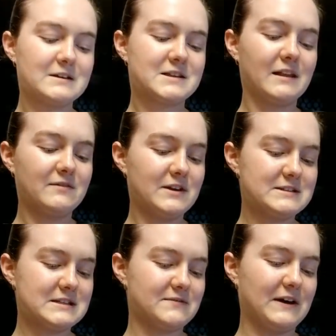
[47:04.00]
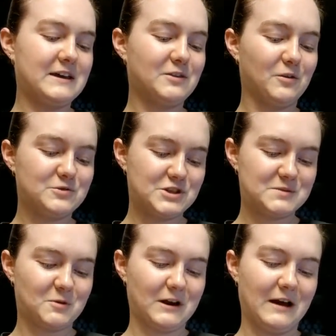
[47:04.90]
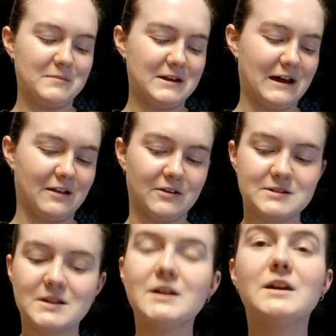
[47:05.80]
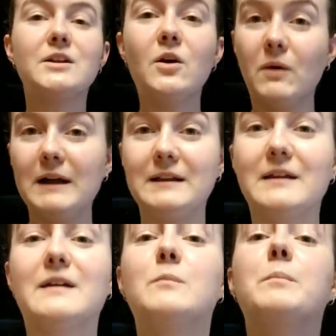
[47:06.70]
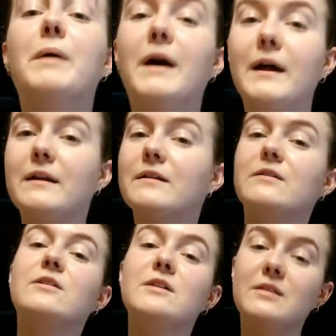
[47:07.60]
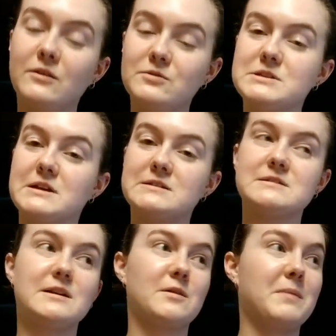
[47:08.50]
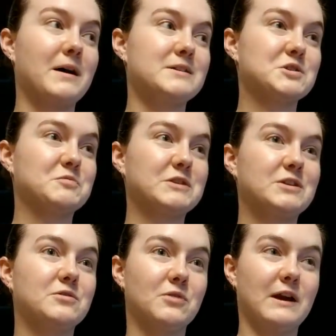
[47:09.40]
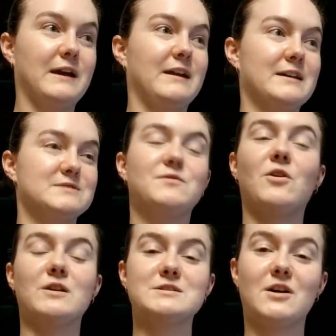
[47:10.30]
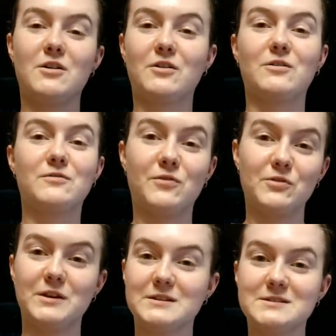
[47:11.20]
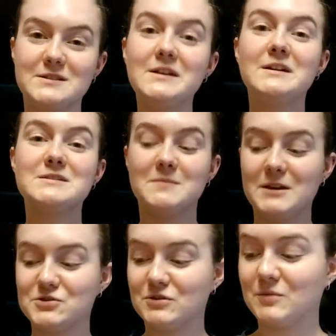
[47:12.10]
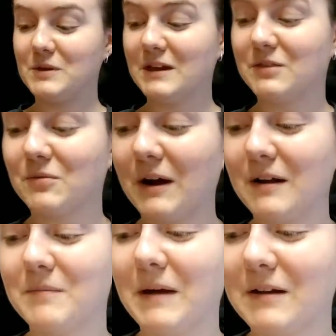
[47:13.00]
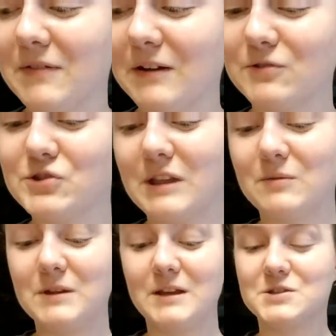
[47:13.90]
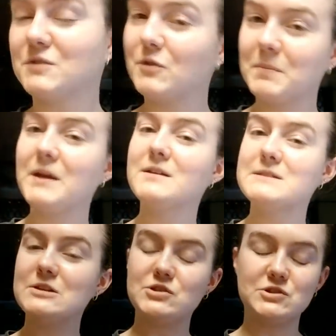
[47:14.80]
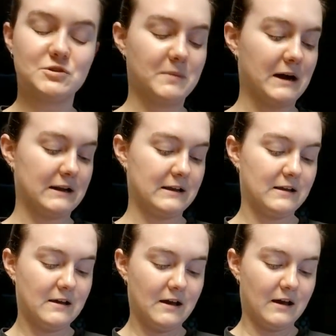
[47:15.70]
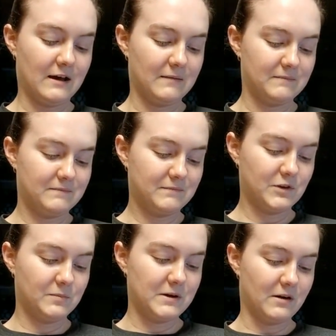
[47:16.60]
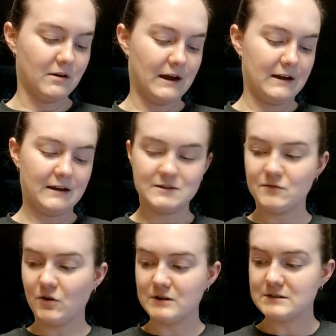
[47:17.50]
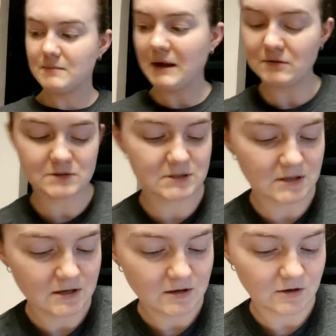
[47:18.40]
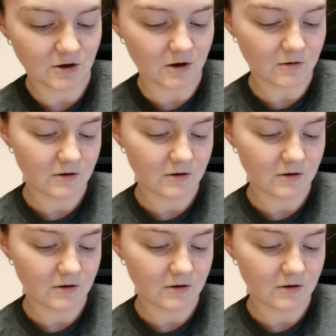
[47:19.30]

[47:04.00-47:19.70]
Slightly Vegan says, if I eat the whole cheese board, how many calories? No idea, but good news is that our bodies are really great as far as hunger and fullness to make sure that we get the right amount of energy that we need. So if you're paying attention to your body, you'll be all right as far as amounts go.